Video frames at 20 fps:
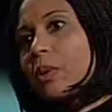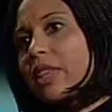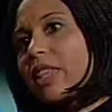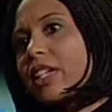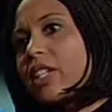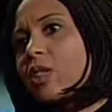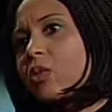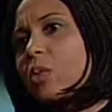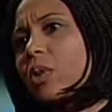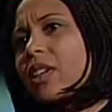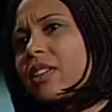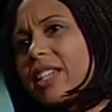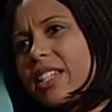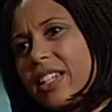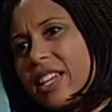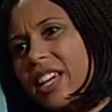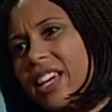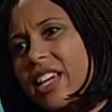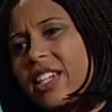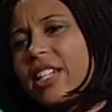with it as well. Can
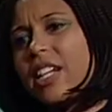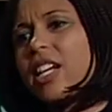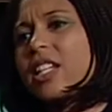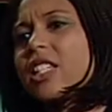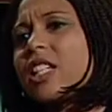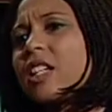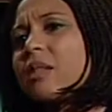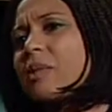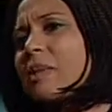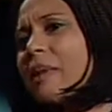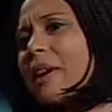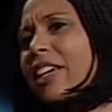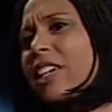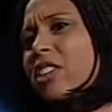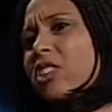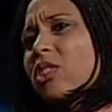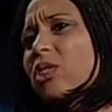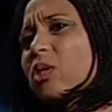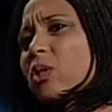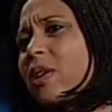you tell us a little bit about
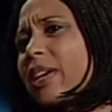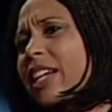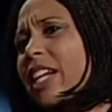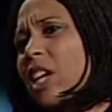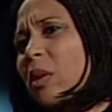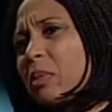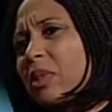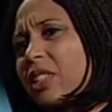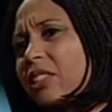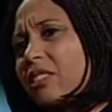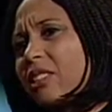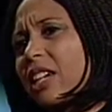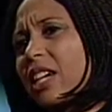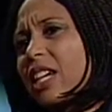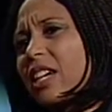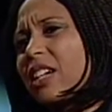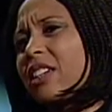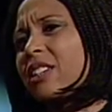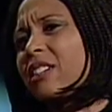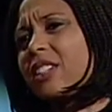your story and help us to
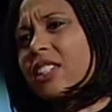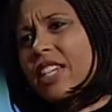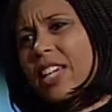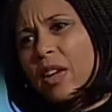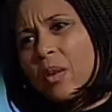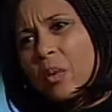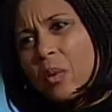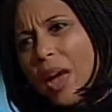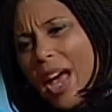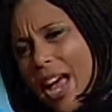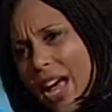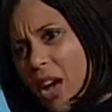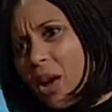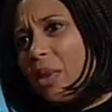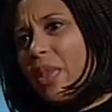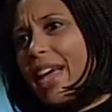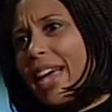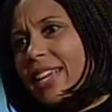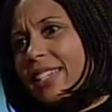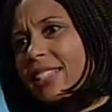kind of understand how
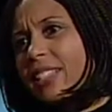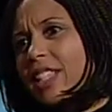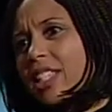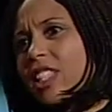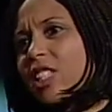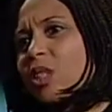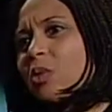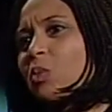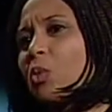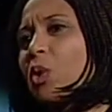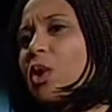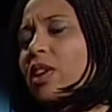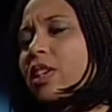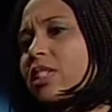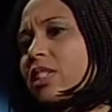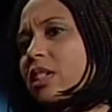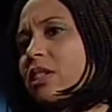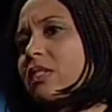that system works in